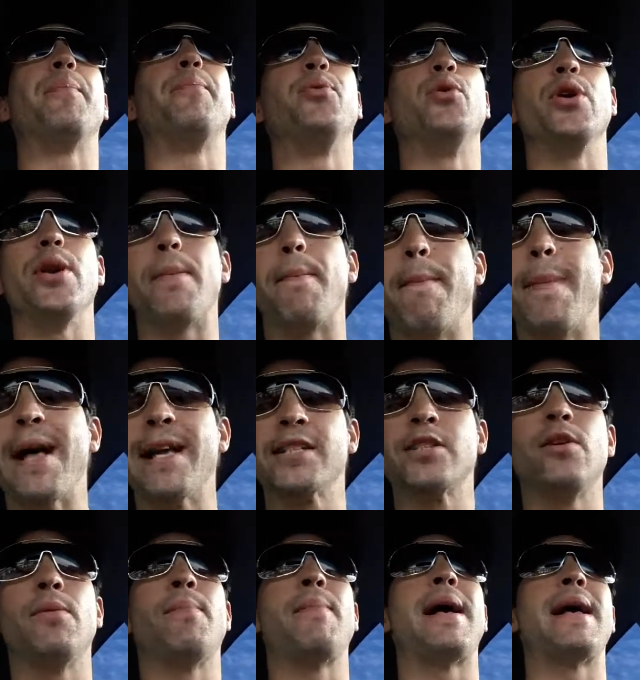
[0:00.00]
putting
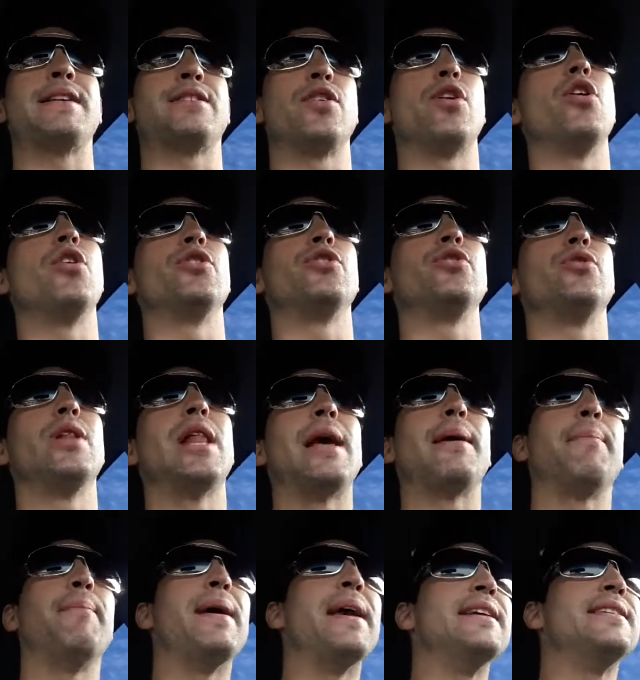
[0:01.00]
muscle mass on you,
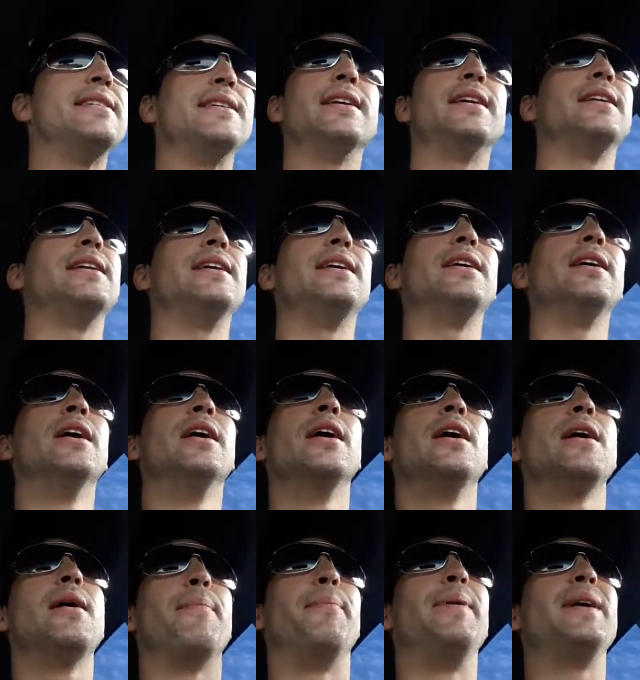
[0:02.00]
like basically
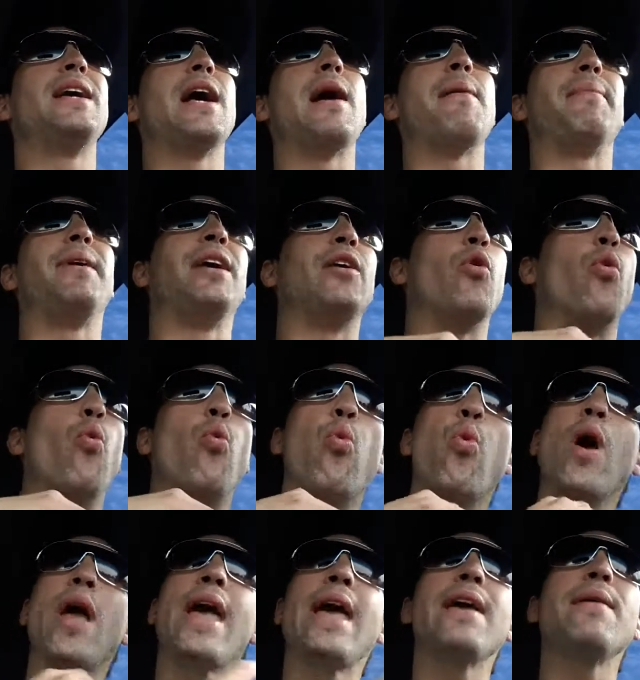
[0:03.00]
becoming
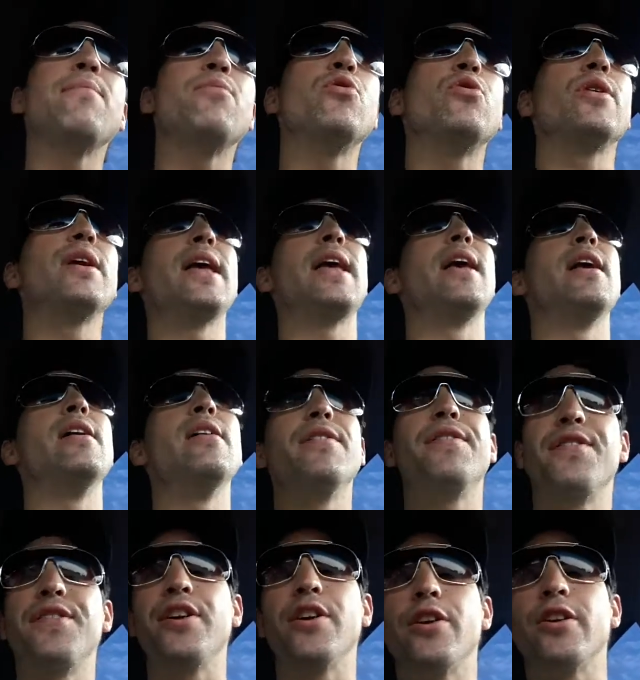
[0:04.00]
way more
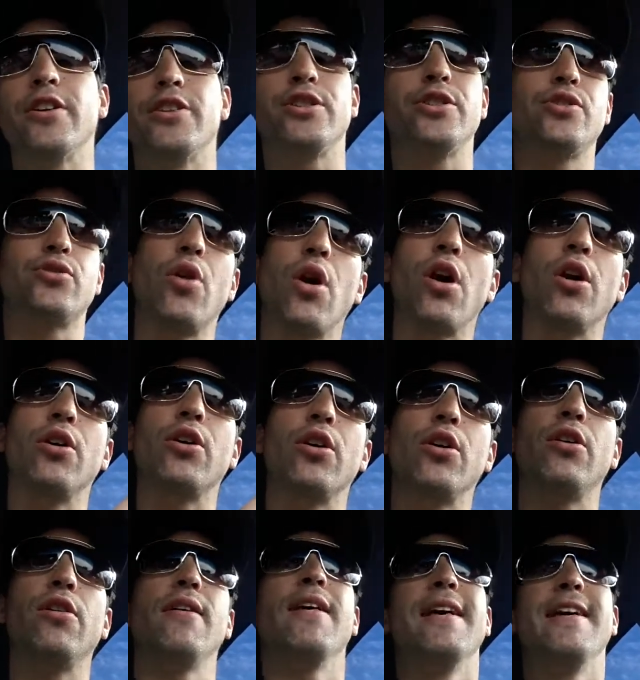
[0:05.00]
healthier,
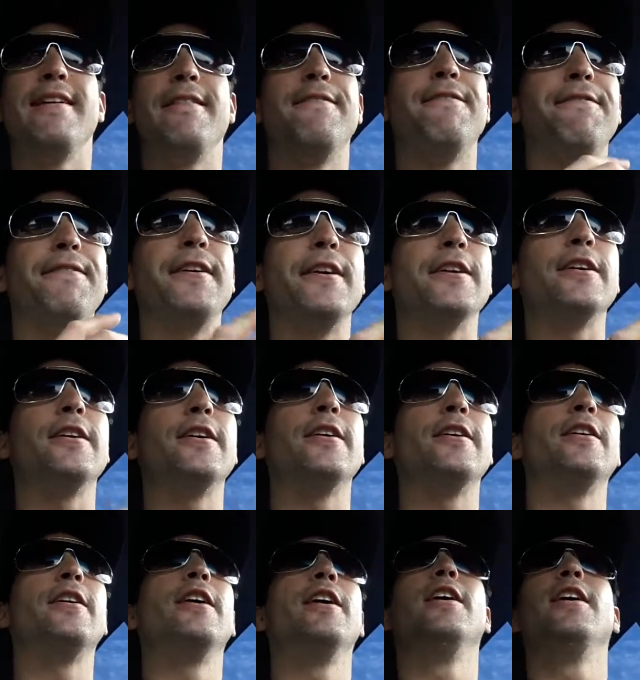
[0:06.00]
stronger,
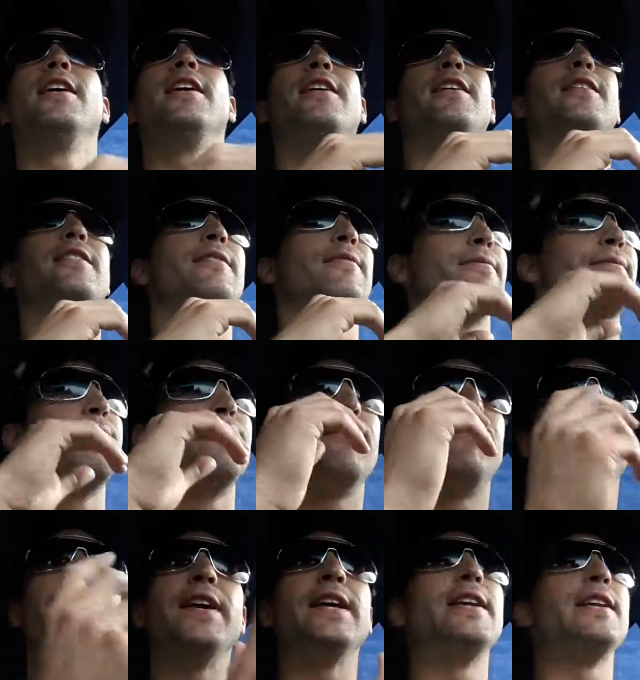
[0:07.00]
fitter,
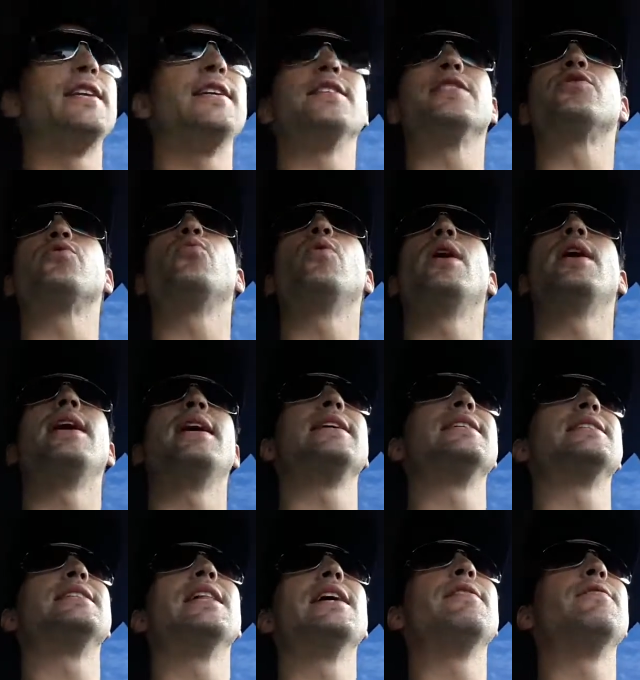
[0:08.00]
fitness
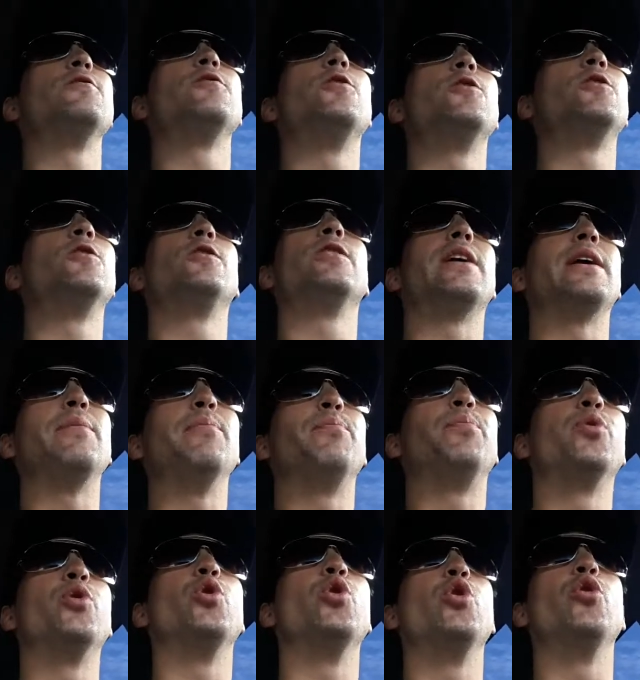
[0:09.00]
wise level
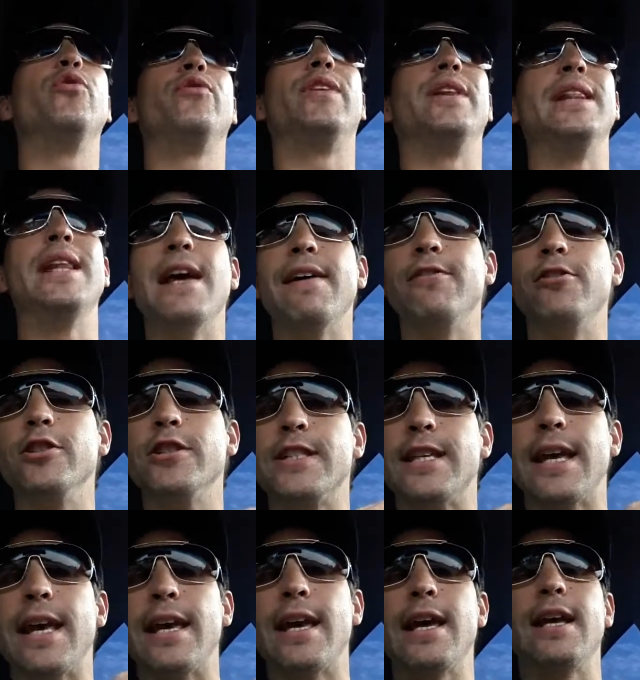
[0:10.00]
improved, level
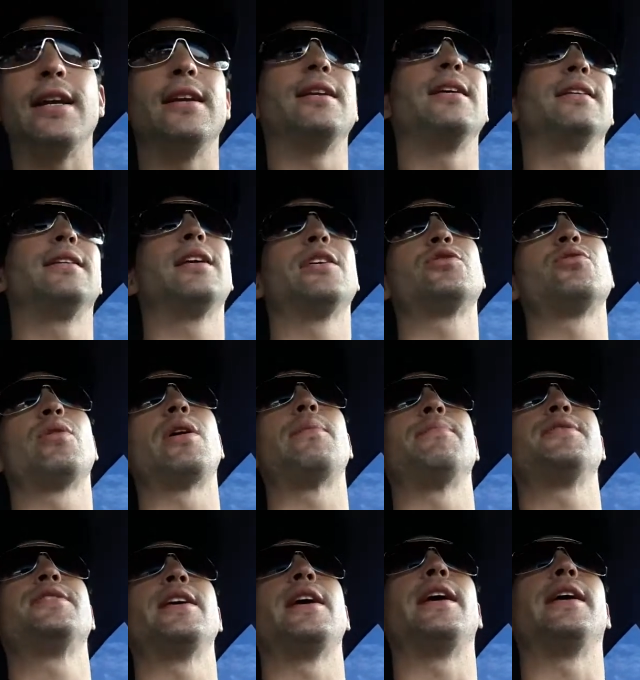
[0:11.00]
10. That's what
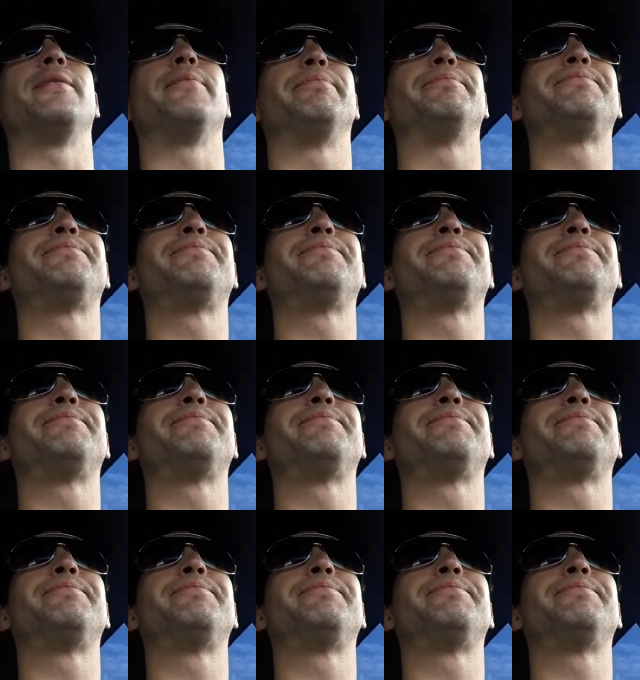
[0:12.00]
I'm saying.